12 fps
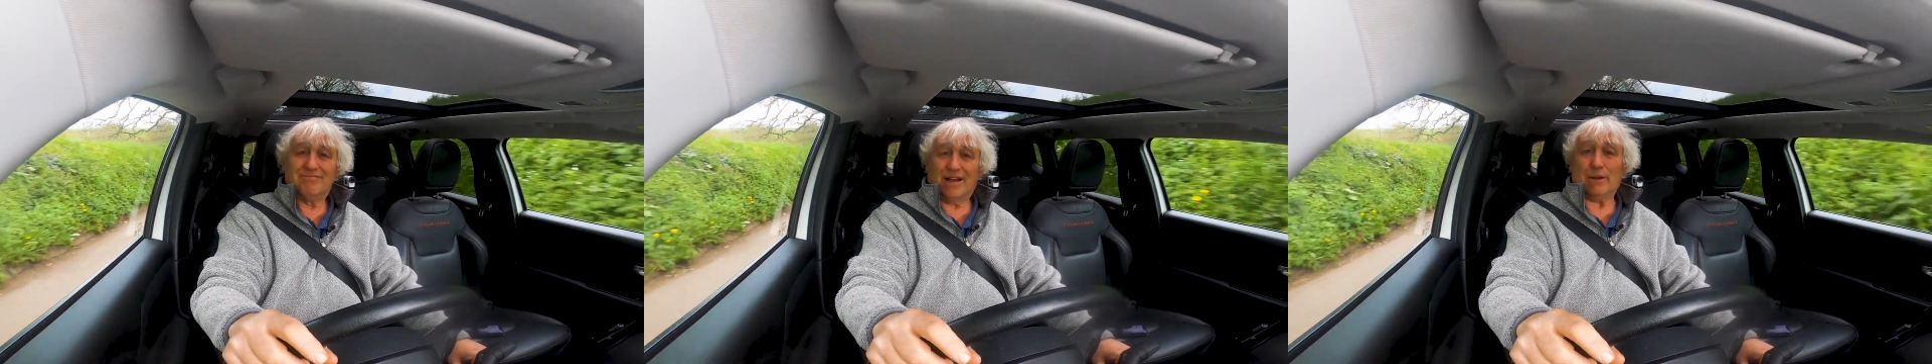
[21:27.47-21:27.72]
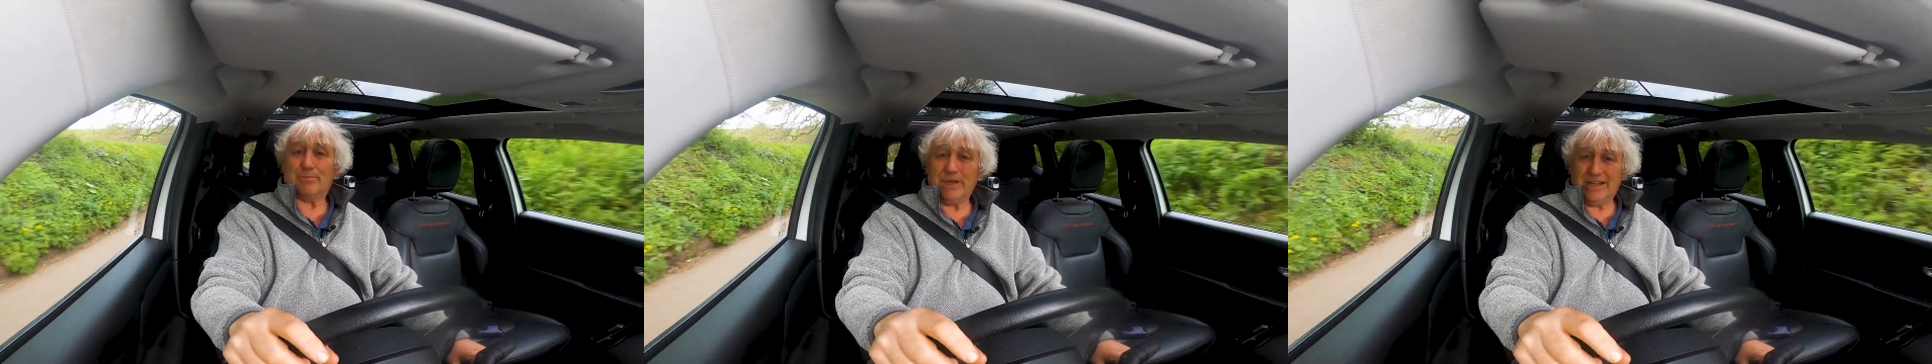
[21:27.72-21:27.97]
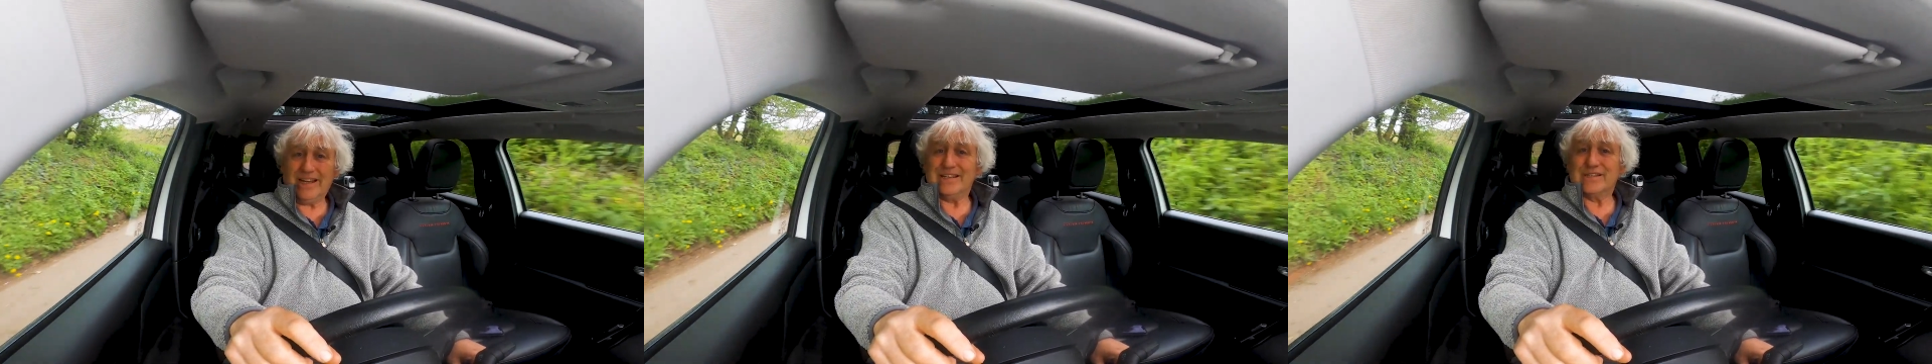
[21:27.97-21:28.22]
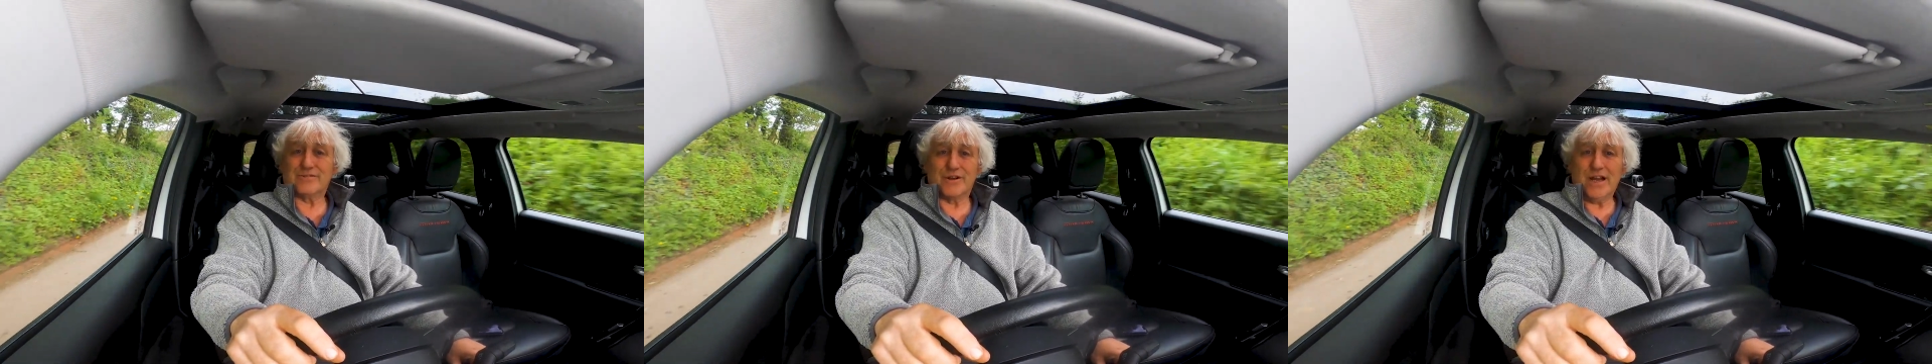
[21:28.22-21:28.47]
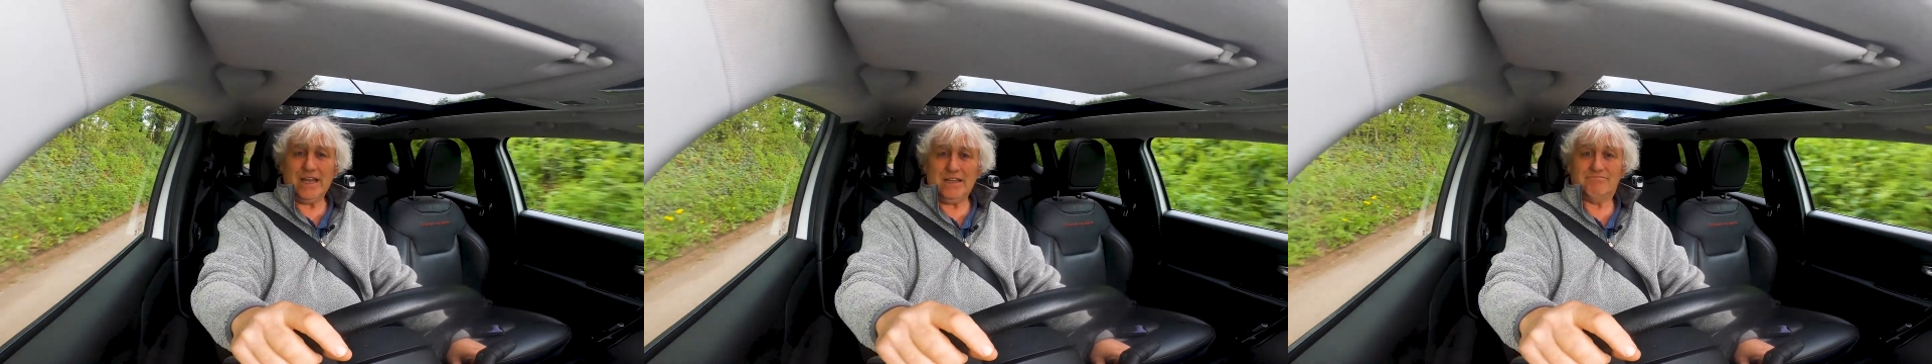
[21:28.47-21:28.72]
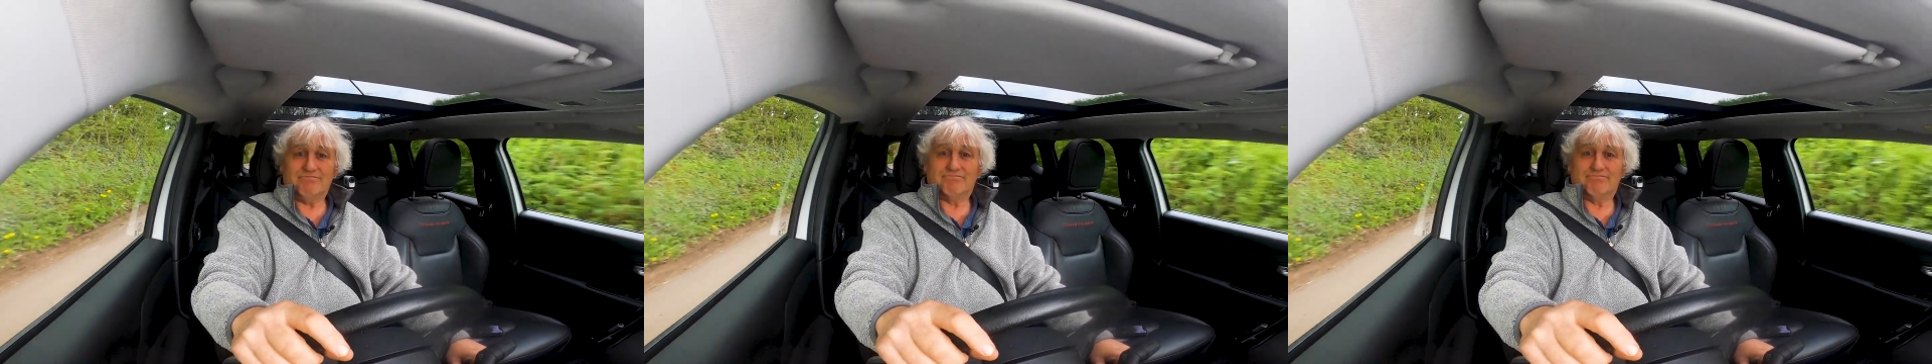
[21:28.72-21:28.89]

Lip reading: happy days, really.